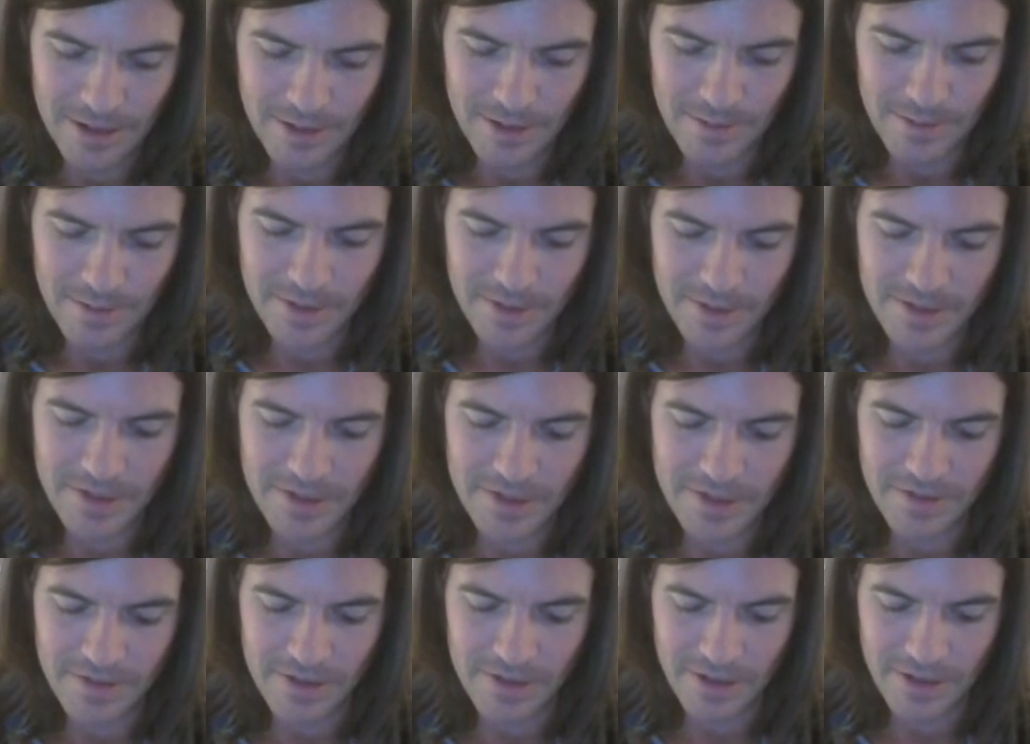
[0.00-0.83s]

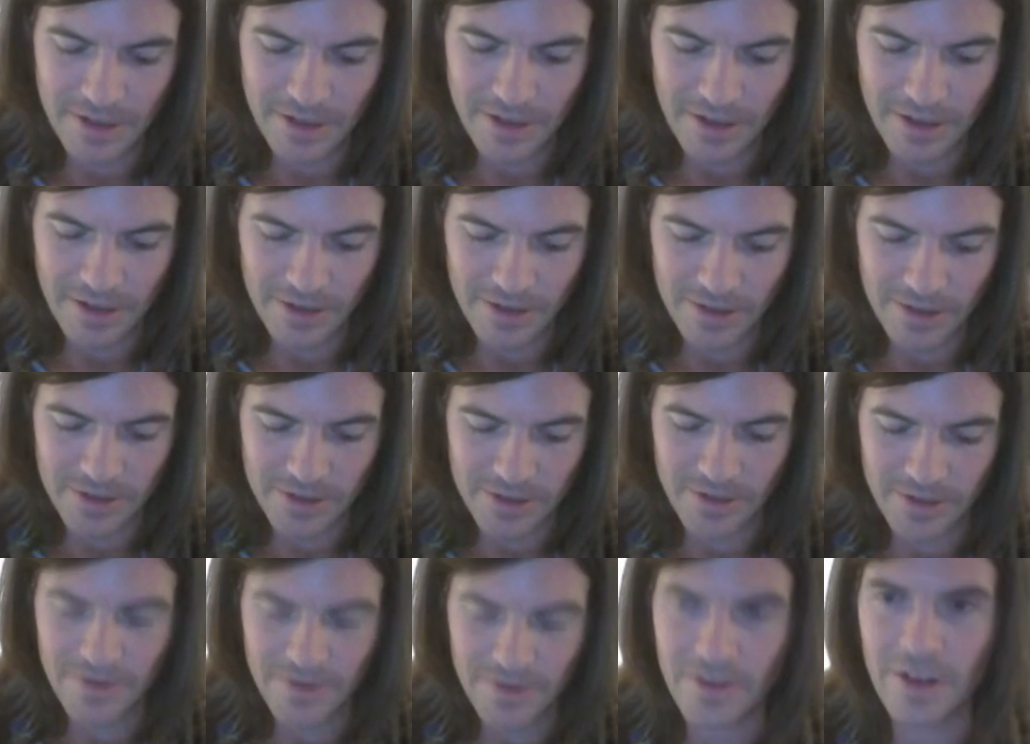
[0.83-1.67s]
Definitely a lot of
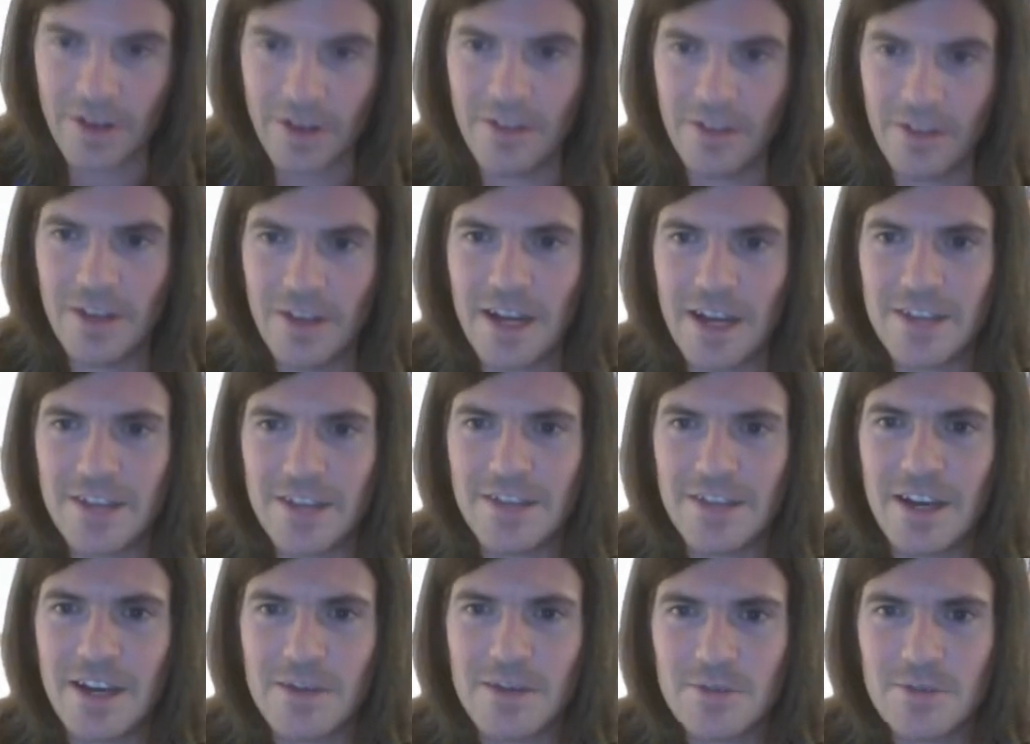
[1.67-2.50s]
fun and
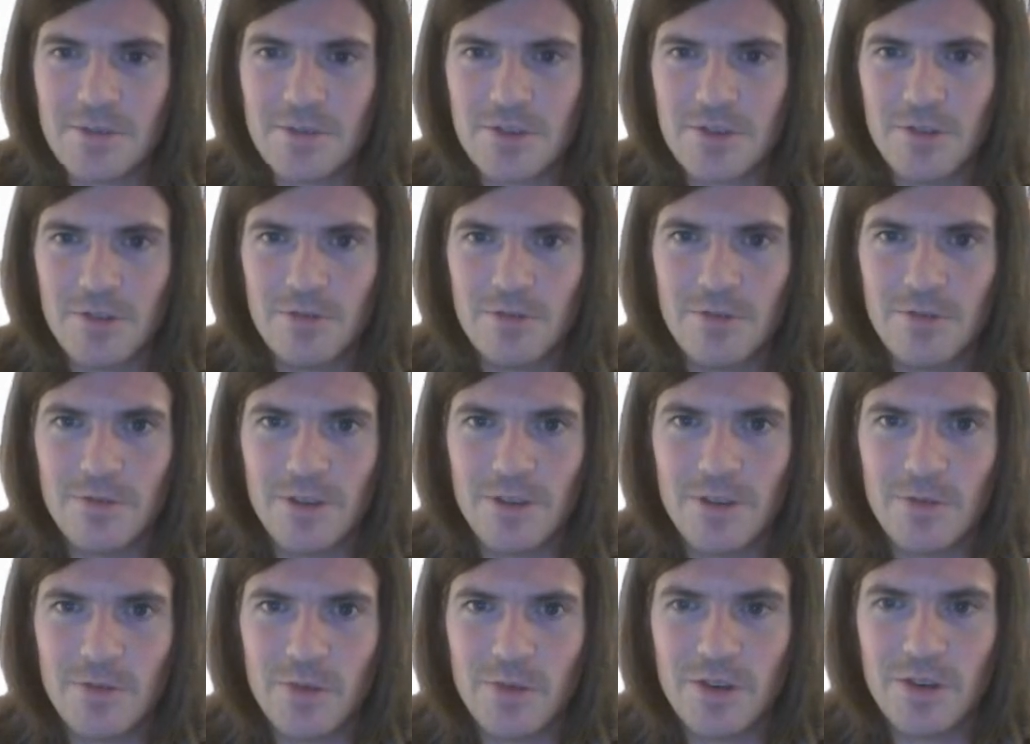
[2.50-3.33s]
absolutely
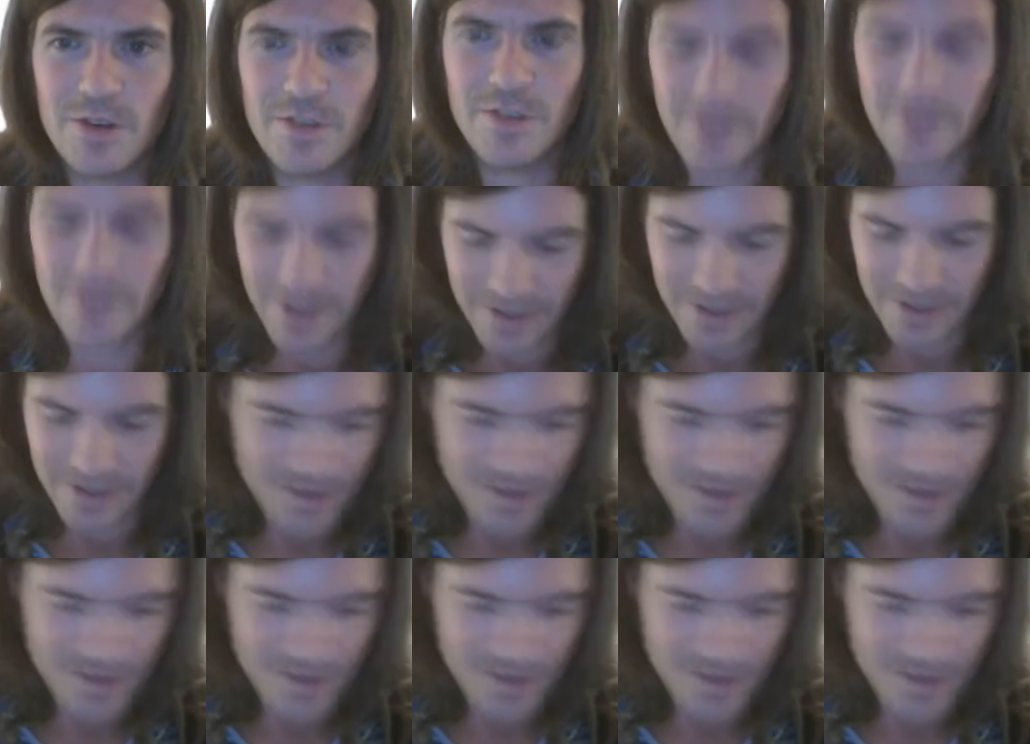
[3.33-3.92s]
worth it.